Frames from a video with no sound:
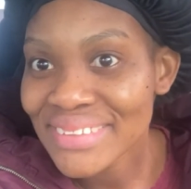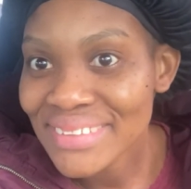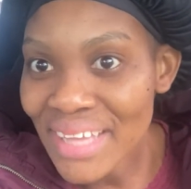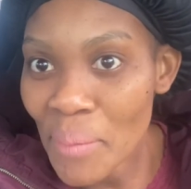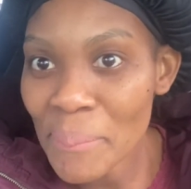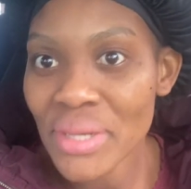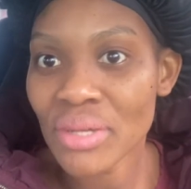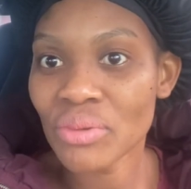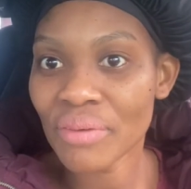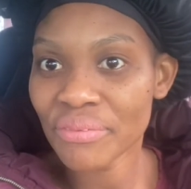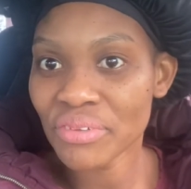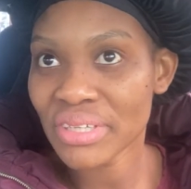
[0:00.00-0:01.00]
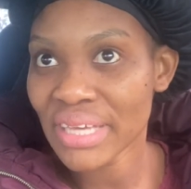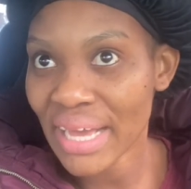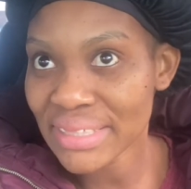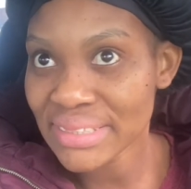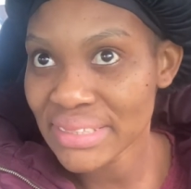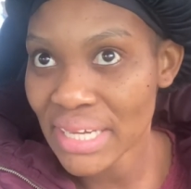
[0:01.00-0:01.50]
Yeah, me don't know if you
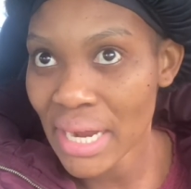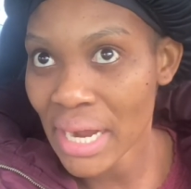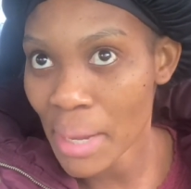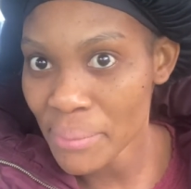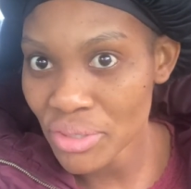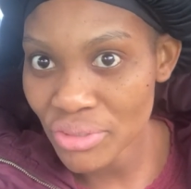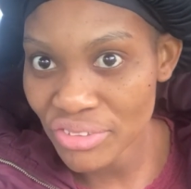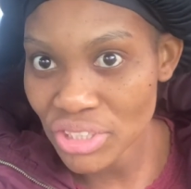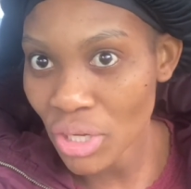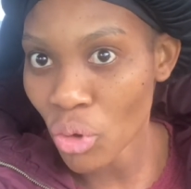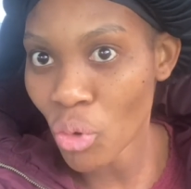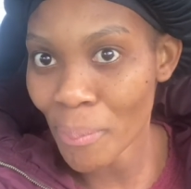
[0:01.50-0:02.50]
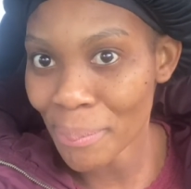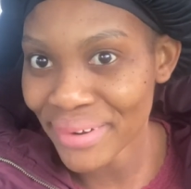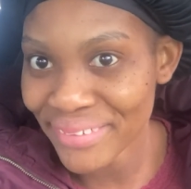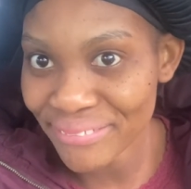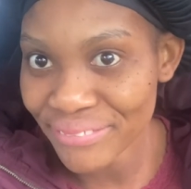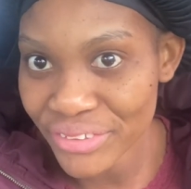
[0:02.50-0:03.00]
can see her. Because I don't know if she will come
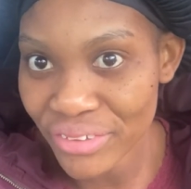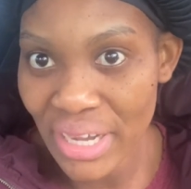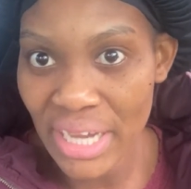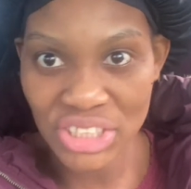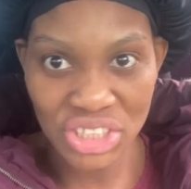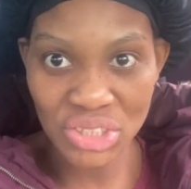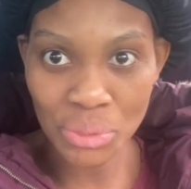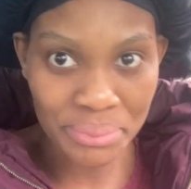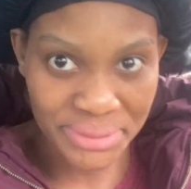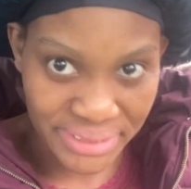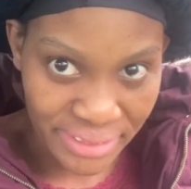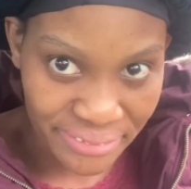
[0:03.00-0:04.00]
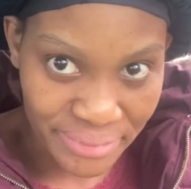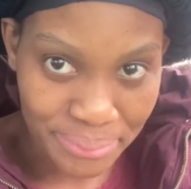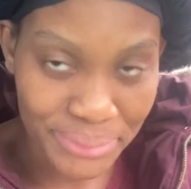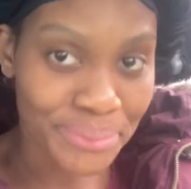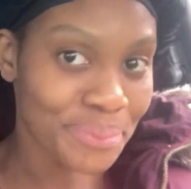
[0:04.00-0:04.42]
on the video. Because she's so miserable.